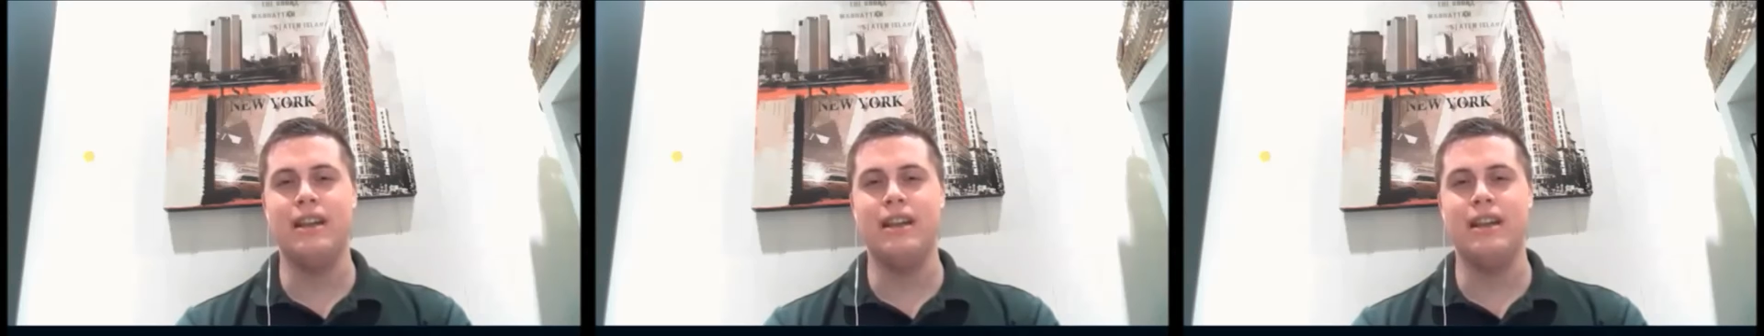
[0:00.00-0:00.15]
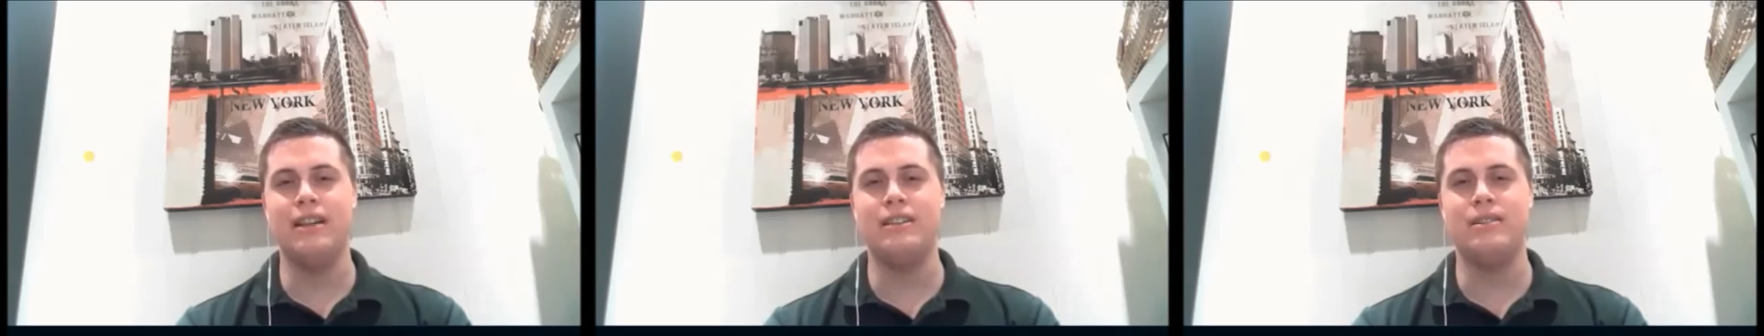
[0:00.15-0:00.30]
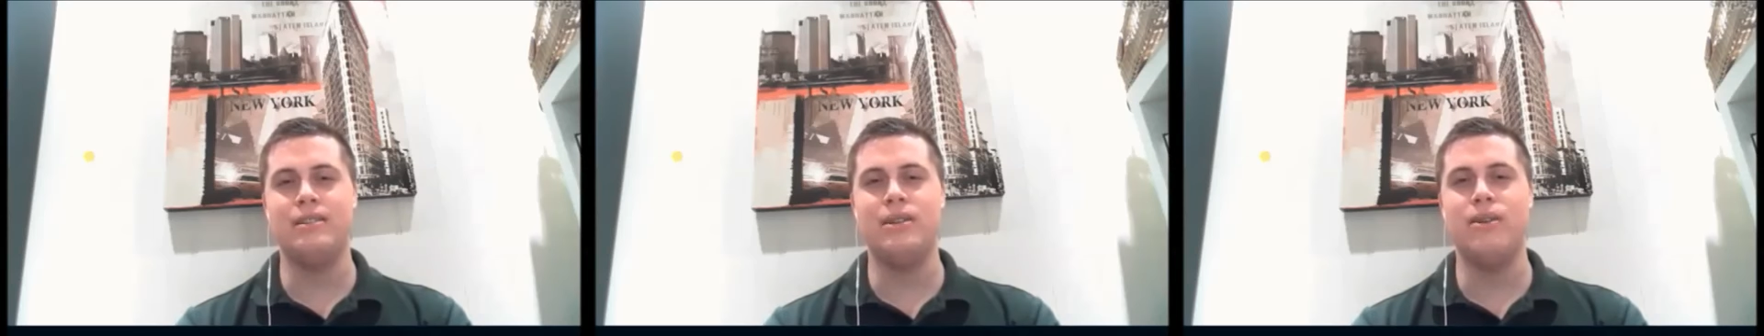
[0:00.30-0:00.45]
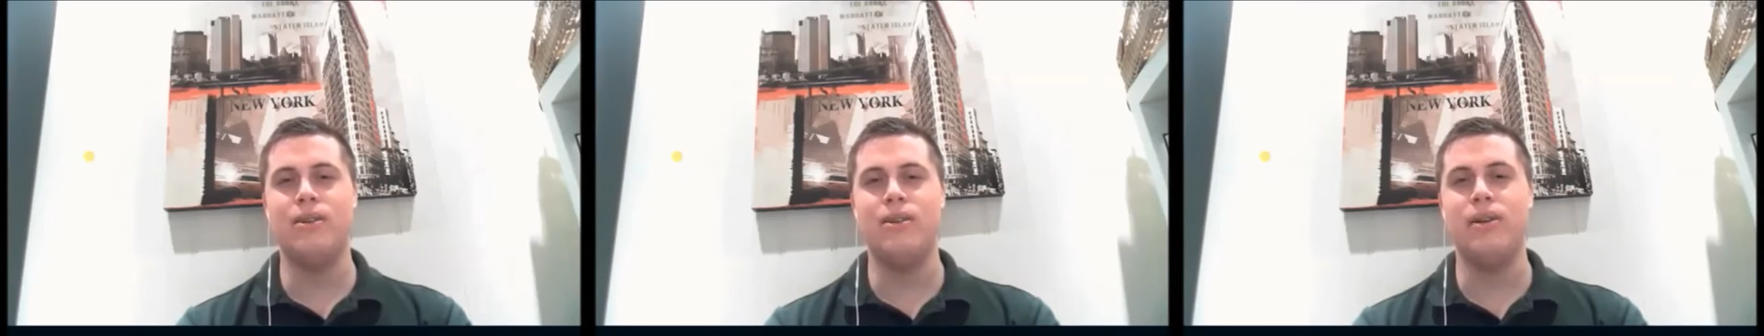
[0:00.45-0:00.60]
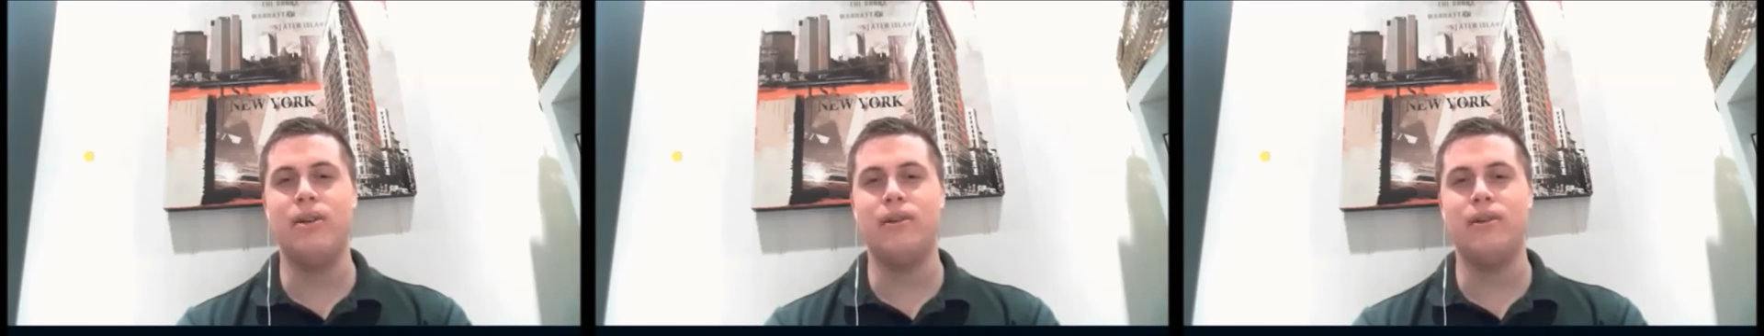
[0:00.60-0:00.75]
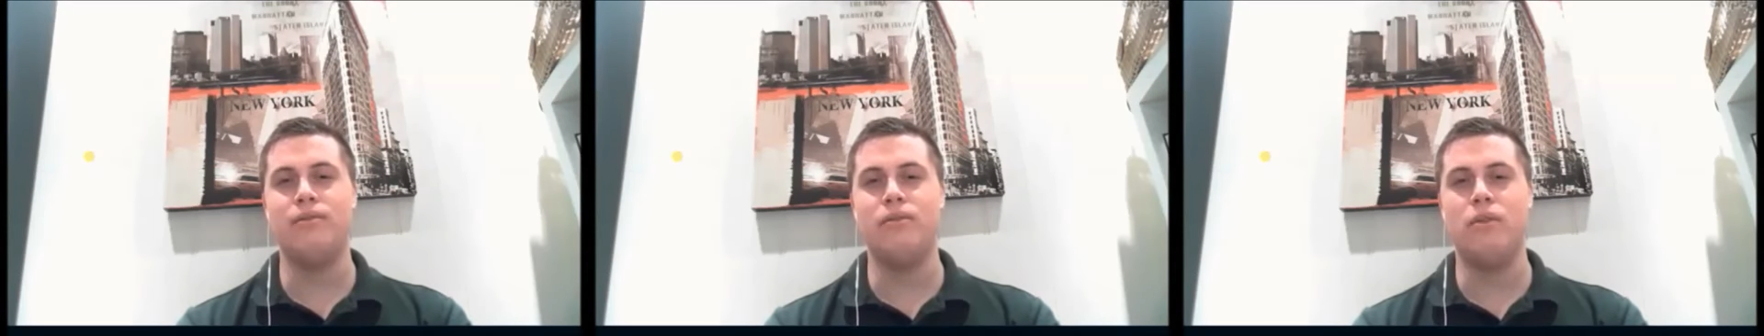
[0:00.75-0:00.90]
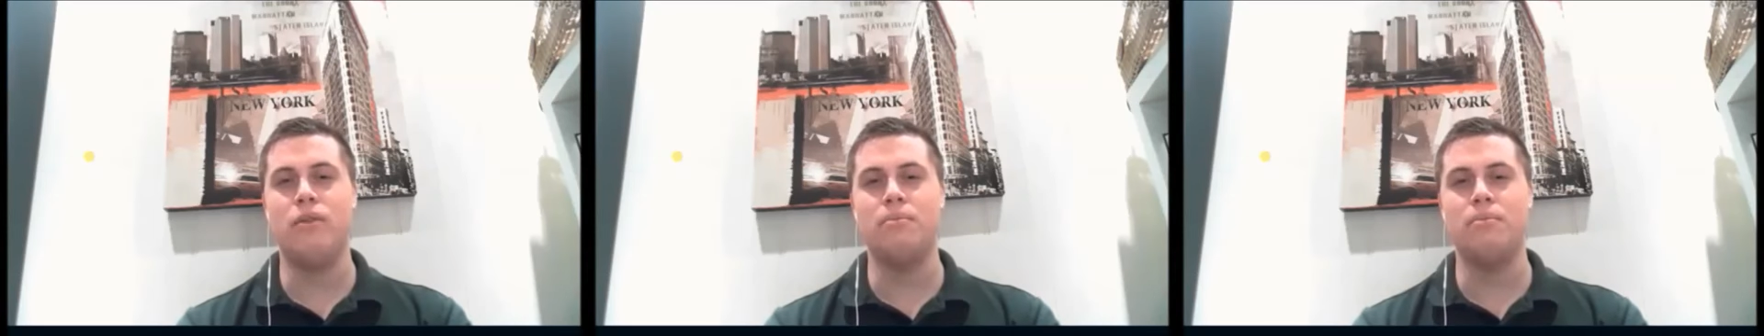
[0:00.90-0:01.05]
is learning
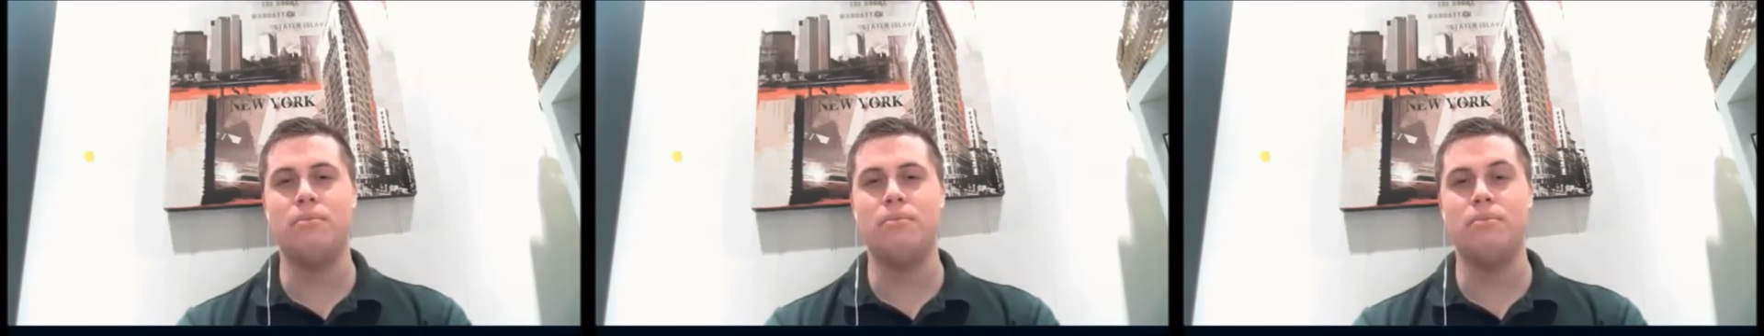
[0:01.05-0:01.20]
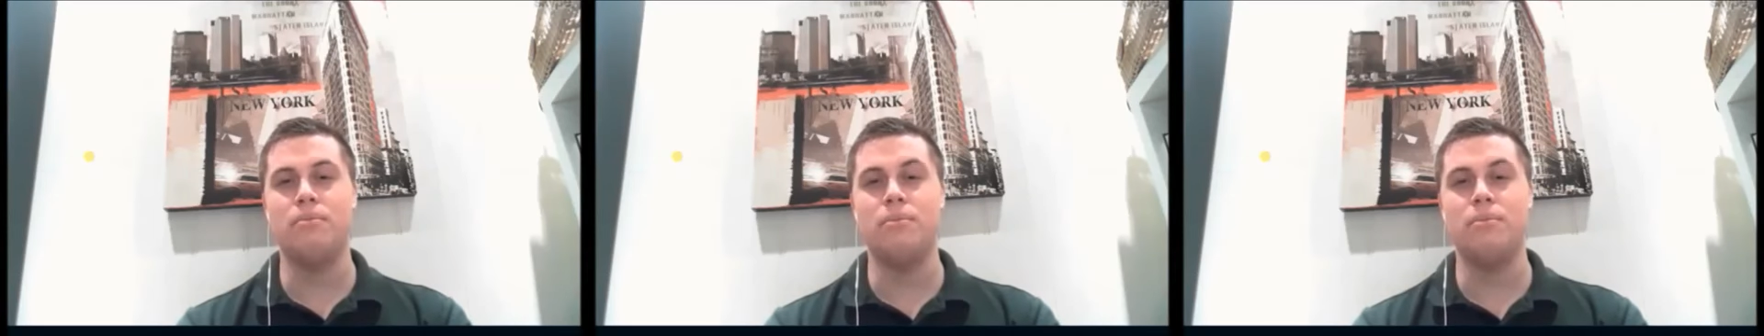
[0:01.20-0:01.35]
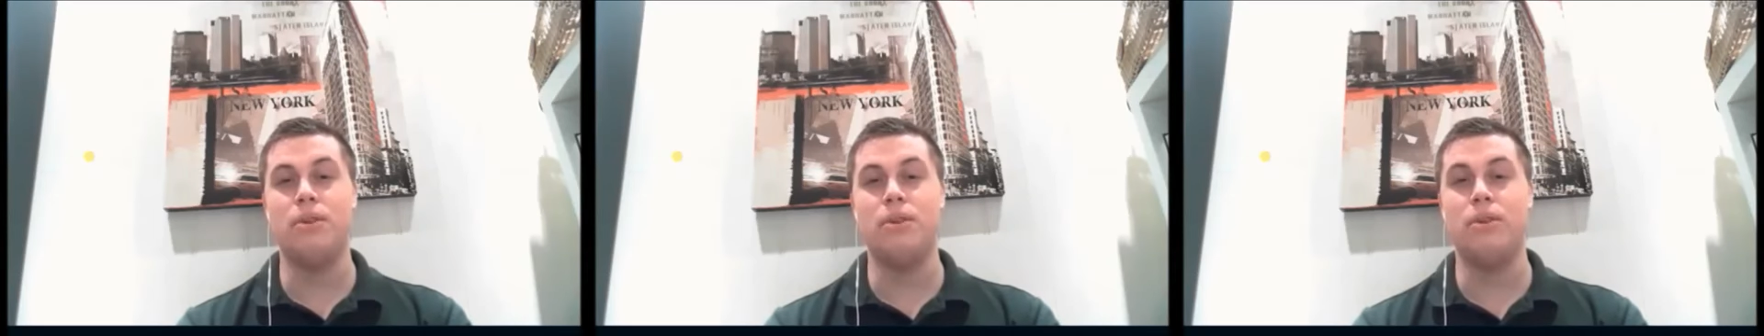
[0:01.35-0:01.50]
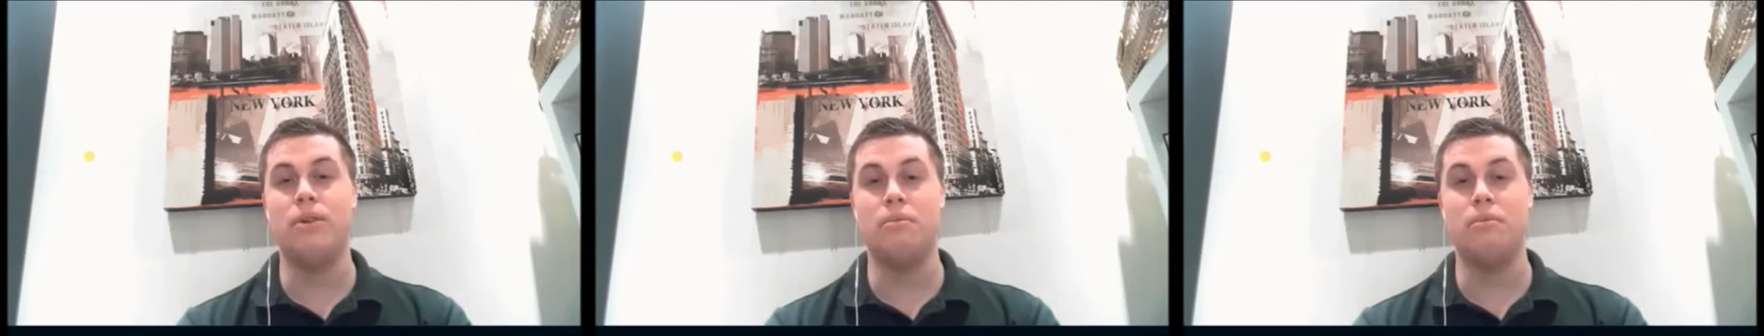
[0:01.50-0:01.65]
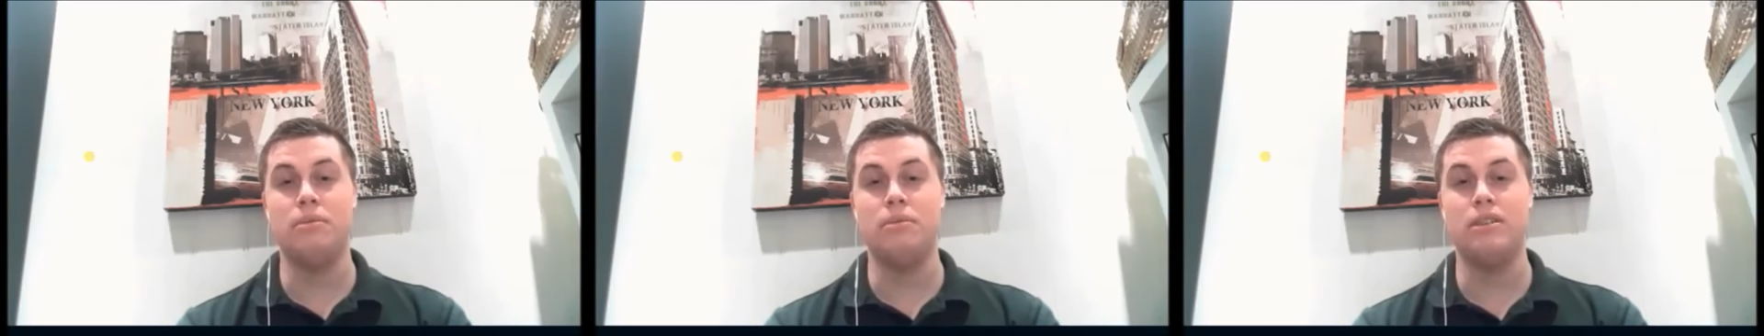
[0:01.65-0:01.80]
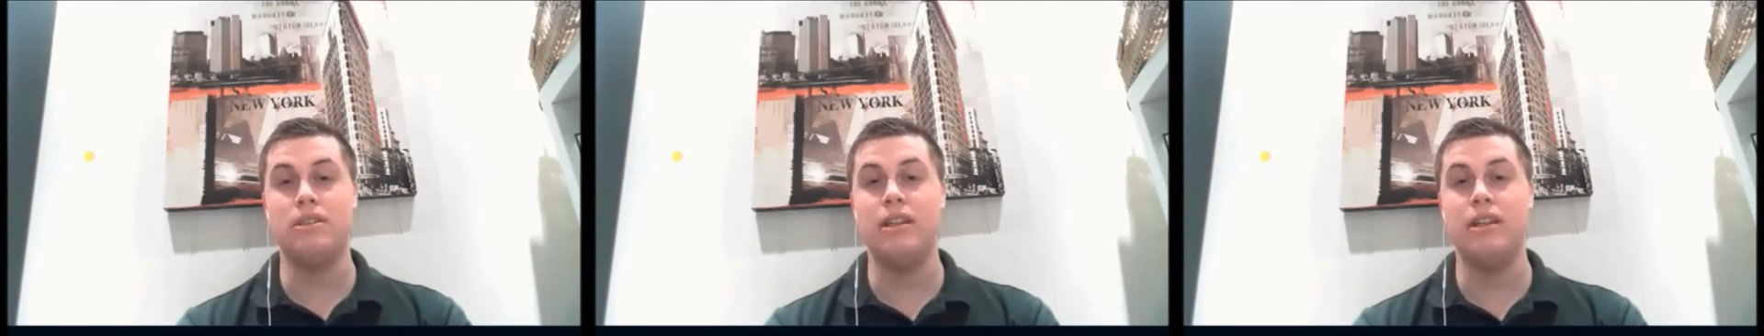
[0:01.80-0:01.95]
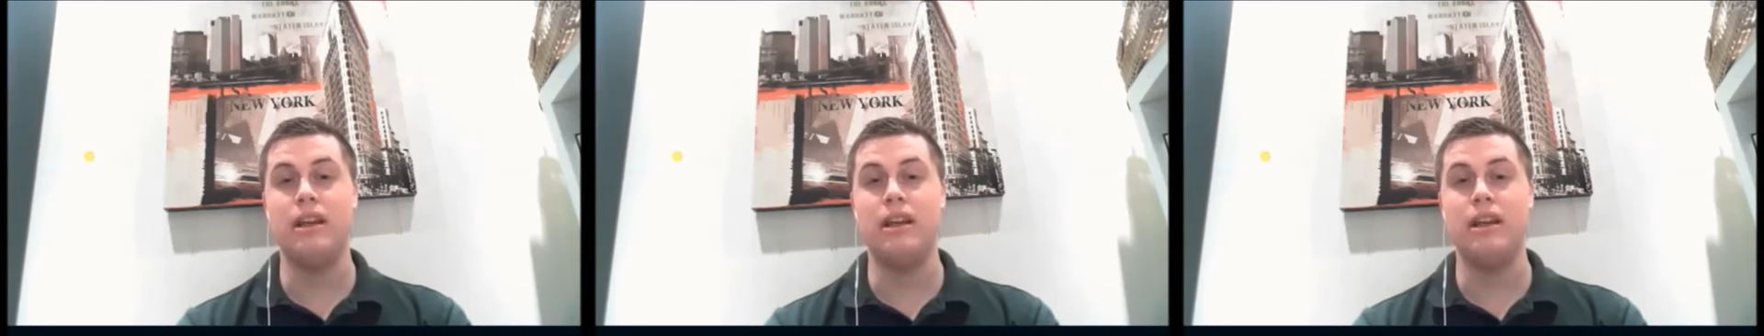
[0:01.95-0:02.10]
from your
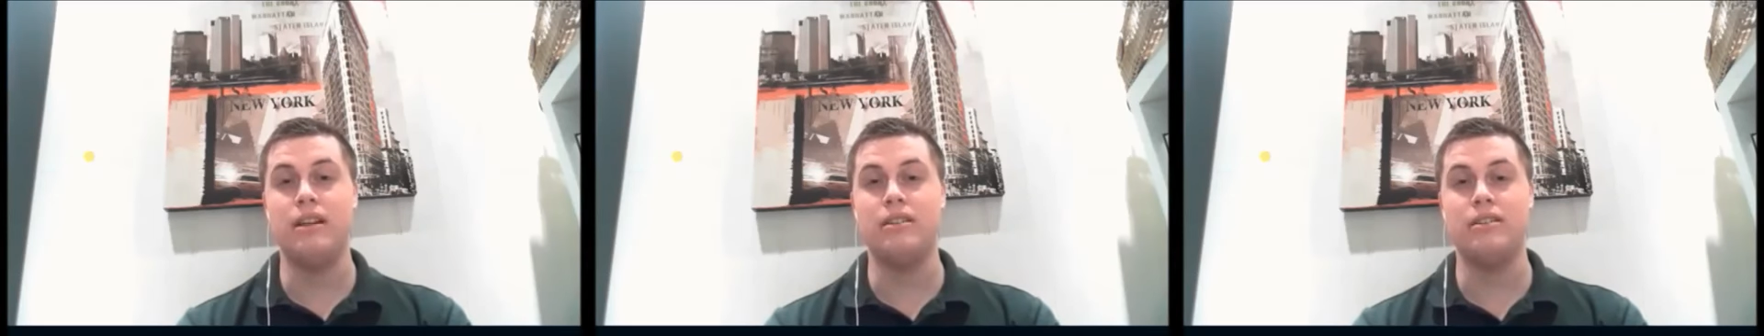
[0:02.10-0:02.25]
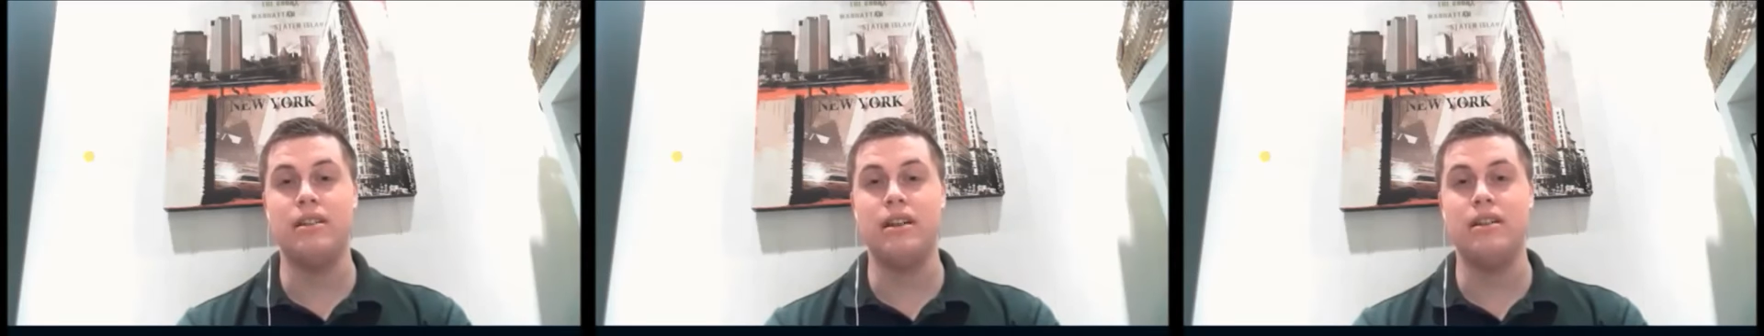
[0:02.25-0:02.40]
mistakes,